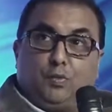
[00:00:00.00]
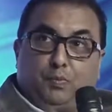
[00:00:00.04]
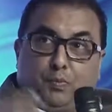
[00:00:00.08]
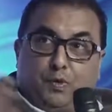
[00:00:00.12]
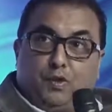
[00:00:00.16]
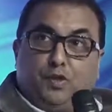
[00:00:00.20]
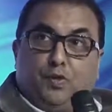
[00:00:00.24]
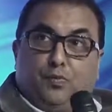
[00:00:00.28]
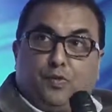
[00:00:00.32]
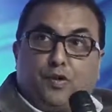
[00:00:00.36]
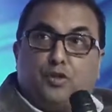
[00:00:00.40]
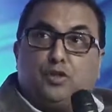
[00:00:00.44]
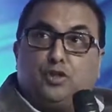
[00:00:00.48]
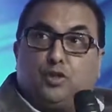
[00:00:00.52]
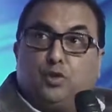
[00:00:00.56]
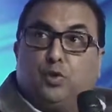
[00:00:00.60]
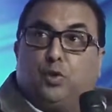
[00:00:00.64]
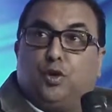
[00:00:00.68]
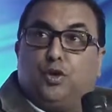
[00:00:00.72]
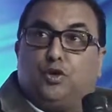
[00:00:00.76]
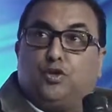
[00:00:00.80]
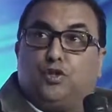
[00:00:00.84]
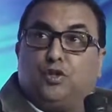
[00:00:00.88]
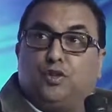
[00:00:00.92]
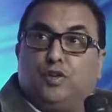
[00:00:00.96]
different
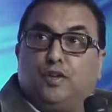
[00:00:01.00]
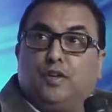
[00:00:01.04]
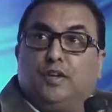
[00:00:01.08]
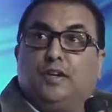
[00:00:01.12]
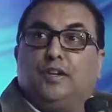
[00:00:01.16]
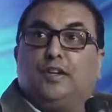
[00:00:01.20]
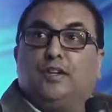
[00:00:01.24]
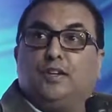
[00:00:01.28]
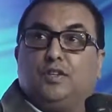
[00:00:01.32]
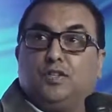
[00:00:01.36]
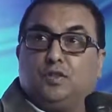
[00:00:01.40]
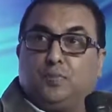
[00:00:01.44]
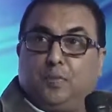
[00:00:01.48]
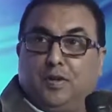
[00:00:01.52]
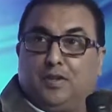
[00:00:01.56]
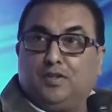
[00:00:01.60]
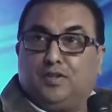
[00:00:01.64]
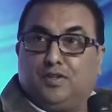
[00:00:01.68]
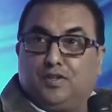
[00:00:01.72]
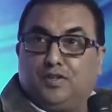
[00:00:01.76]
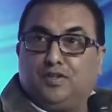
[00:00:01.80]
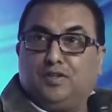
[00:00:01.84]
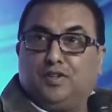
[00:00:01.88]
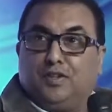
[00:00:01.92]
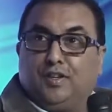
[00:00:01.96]
storage
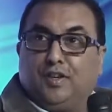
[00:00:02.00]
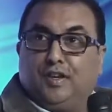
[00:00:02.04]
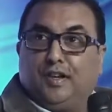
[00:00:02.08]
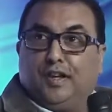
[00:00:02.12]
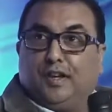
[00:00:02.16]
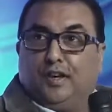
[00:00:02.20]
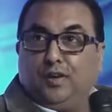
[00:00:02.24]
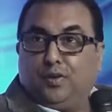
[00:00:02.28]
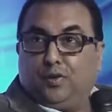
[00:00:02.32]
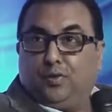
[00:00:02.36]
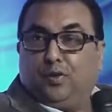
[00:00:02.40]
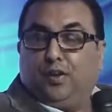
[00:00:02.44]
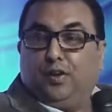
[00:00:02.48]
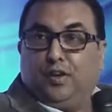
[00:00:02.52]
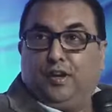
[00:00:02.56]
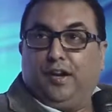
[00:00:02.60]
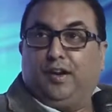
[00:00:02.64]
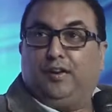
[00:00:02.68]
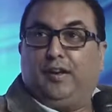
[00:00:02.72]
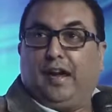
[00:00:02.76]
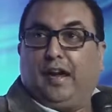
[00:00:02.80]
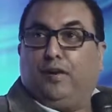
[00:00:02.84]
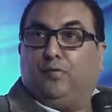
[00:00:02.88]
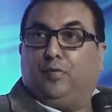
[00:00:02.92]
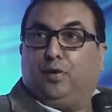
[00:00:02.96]
spaces. You're a
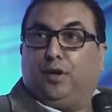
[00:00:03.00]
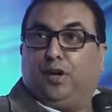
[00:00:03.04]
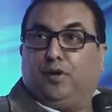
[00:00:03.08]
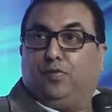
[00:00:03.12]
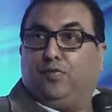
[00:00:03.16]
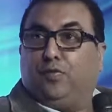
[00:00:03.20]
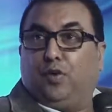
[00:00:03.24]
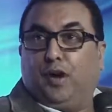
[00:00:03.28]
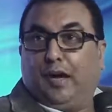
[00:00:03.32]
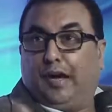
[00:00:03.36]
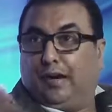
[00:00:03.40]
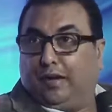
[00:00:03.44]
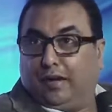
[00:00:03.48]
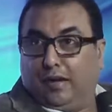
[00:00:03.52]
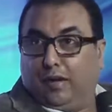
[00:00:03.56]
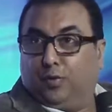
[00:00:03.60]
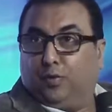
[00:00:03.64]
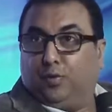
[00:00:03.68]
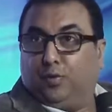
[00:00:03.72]
great advocate for iCloud.